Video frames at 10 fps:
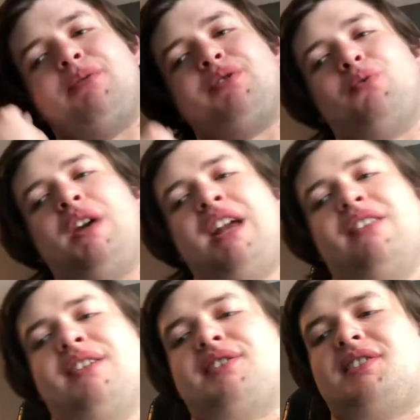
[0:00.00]
was reading
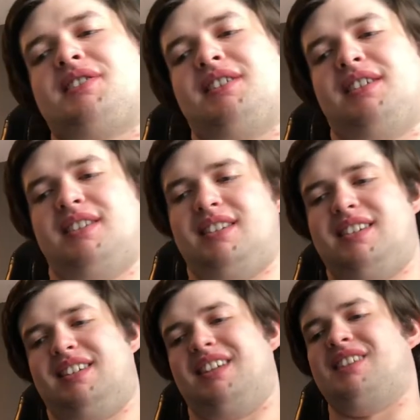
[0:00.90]
this,
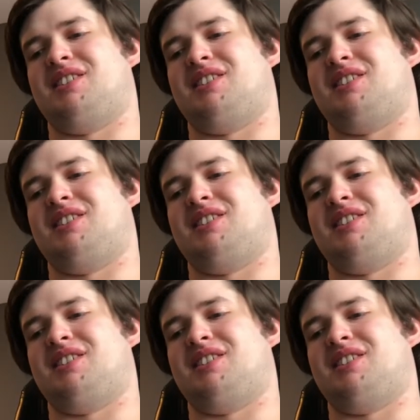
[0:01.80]
it